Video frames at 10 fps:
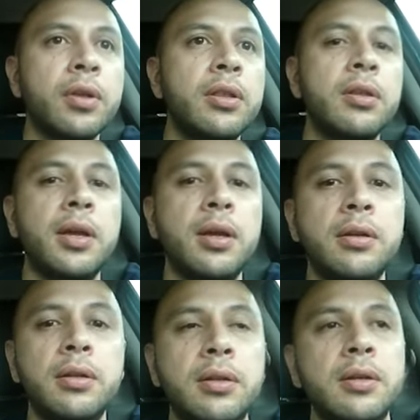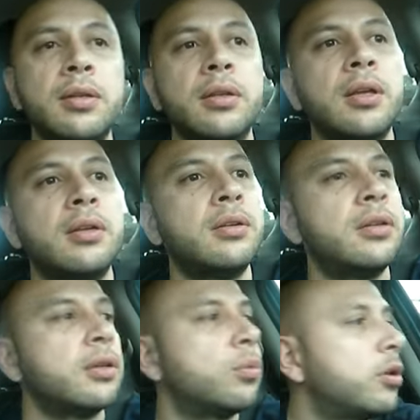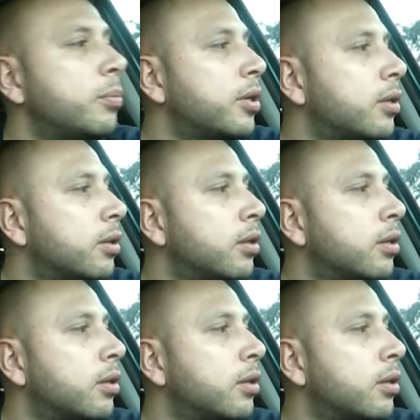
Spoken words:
And they're elderly women,